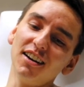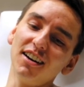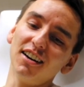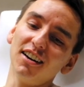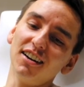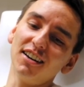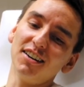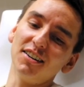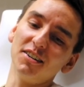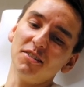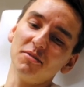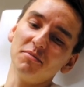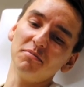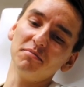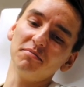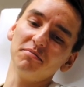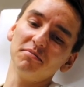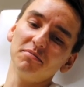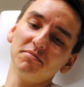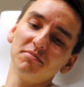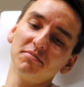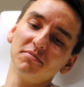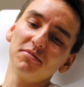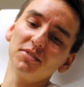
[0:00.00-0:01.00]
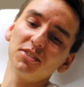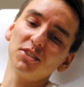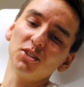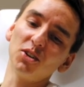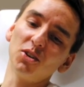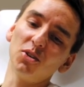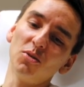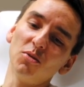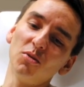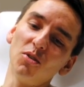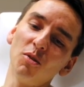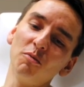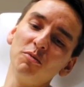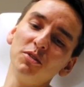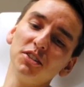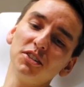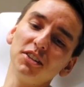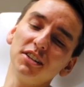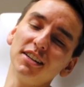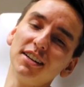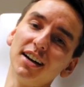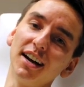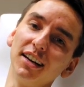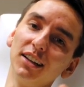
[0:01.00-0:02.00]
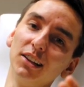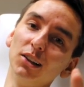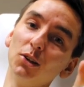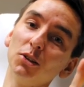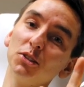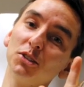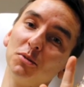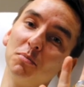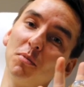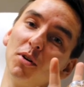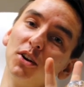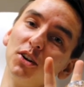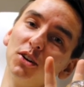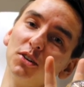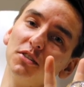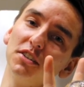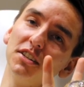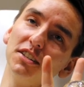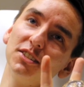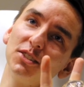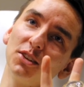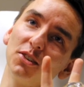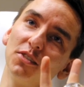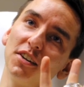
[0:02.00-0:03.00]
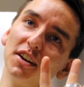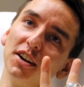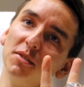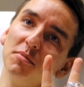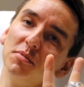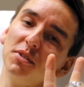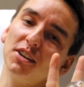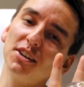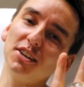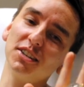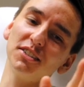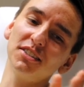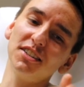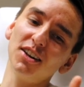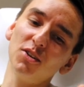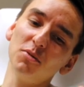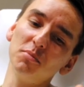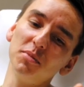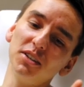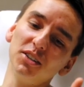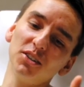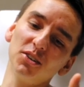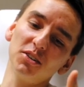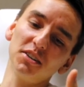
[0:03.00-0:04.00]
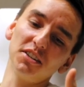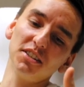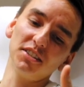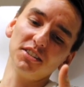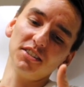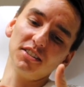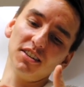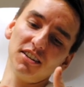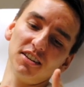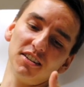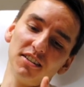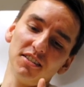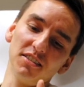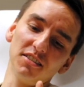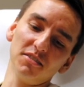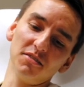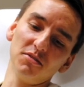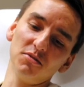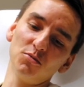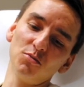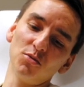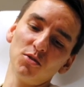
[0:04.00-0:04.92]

Um, so obviously I lost money on this already because now Bitcoin is uh,